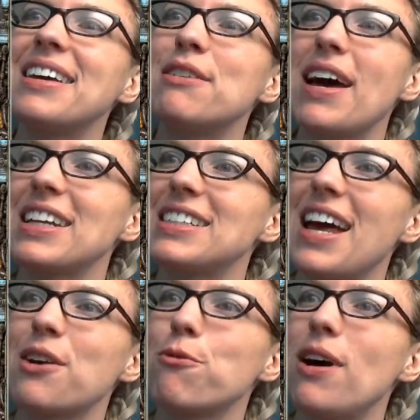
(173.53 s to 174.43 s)
Mac
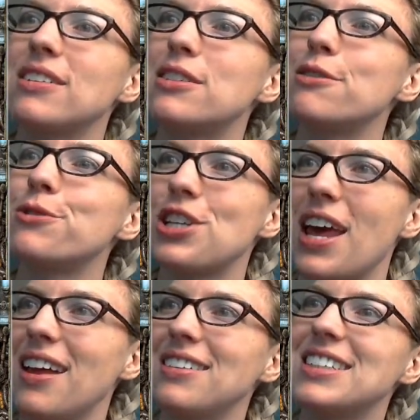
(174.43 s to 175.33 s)
Attack, welcome.
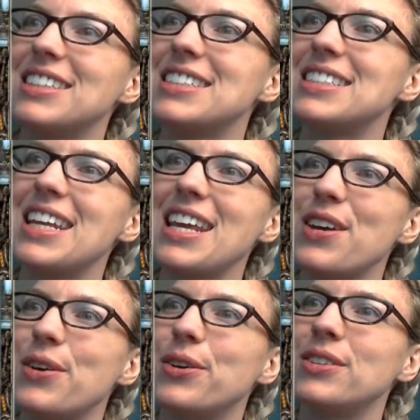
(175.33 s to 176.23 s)
Shale, good to see
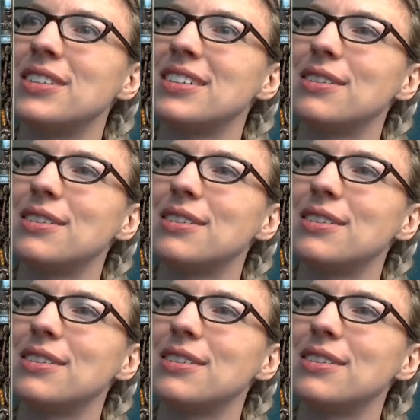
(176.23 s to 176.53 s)
you.